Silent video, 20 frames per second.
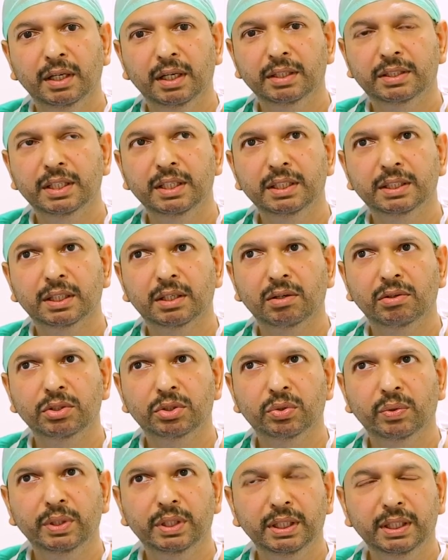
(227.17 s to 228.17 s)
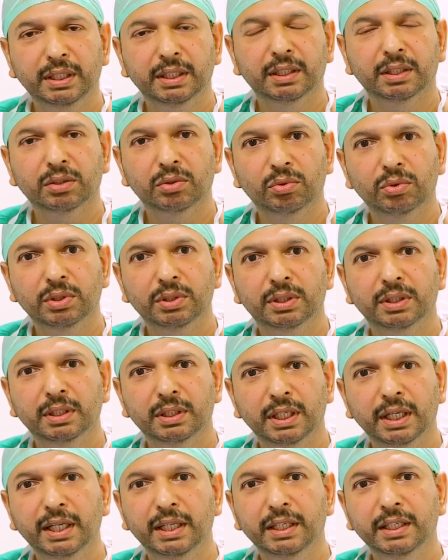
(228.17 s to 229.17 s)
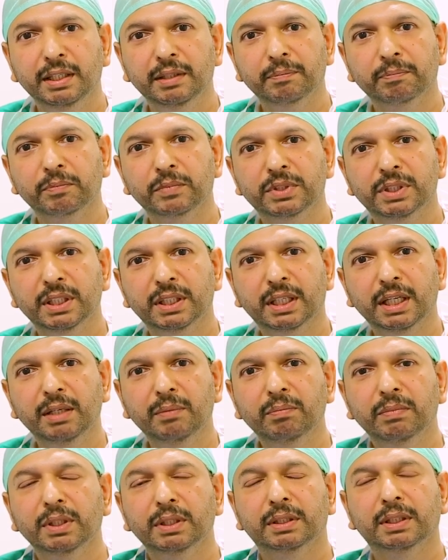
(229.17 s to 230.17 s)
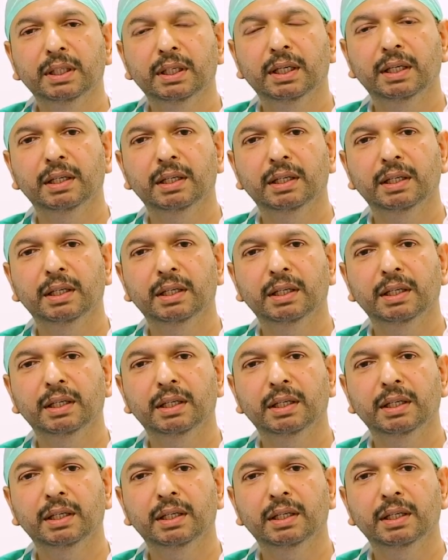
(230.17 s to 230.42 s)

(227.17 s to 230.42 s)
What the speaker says: She is around 20-year-old lady. She came with